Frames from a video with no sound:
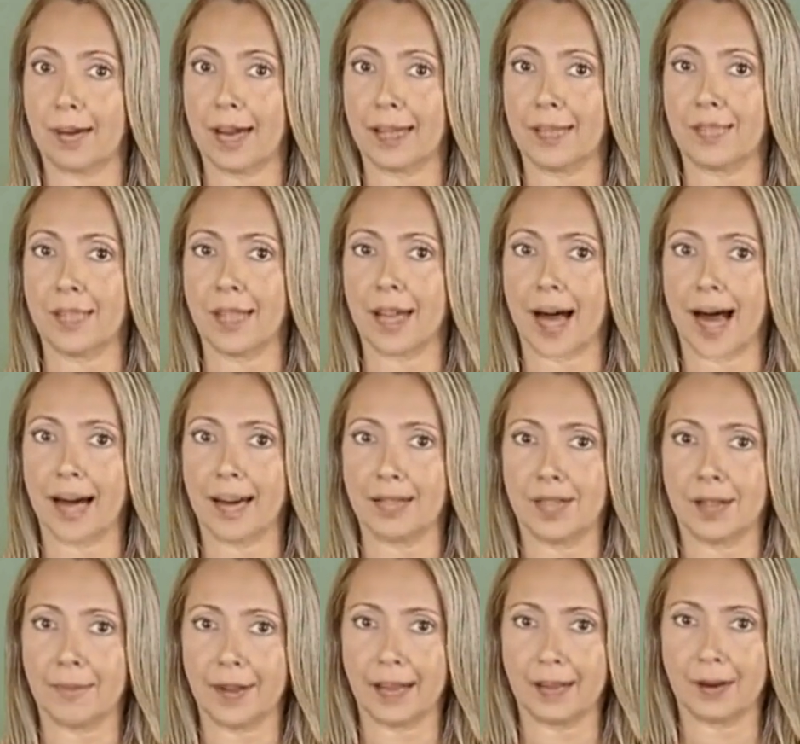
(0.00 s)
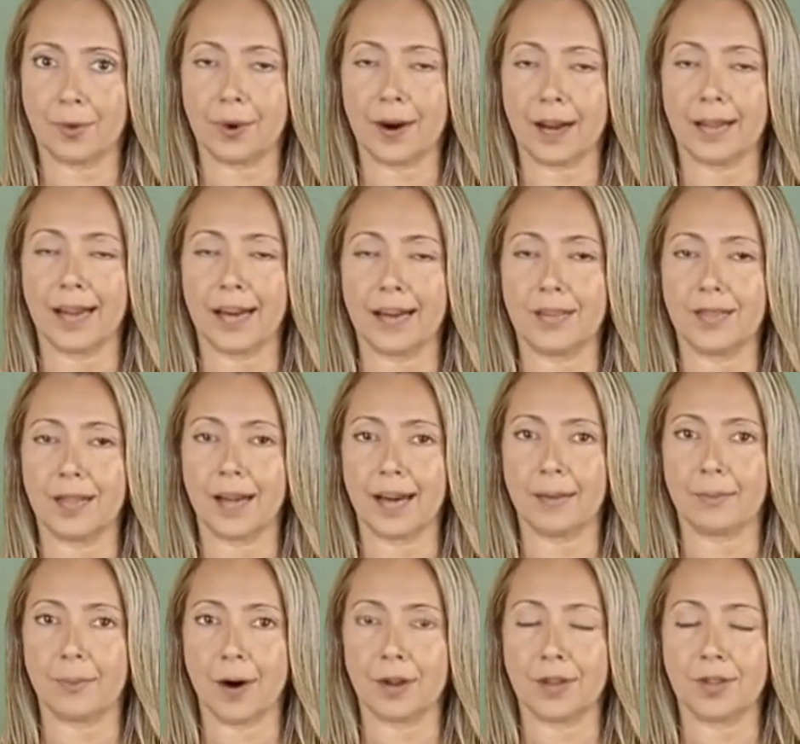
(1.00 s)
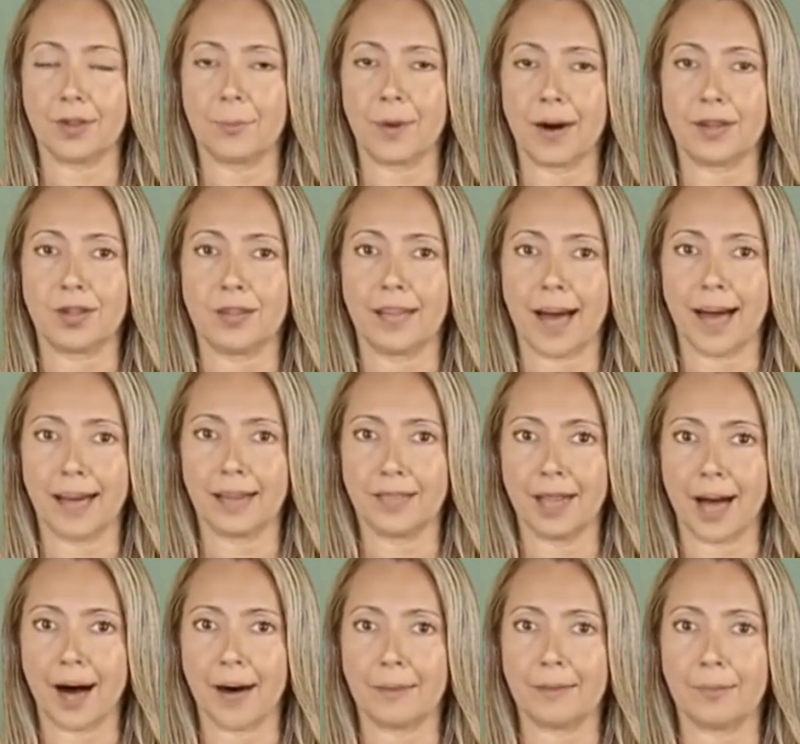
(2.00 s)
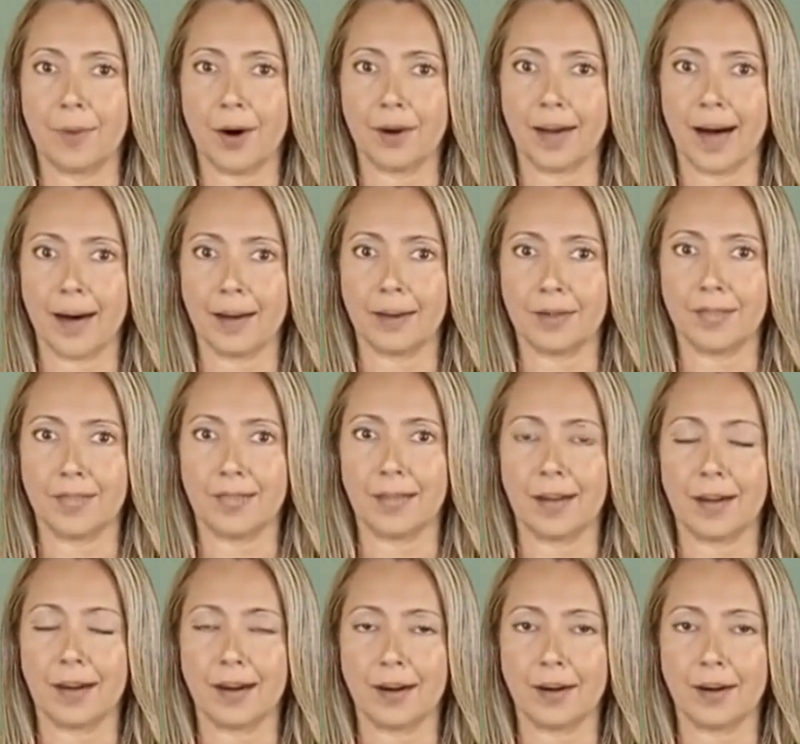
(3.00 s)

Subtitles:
It's the active ingredient in most retin-A-type products,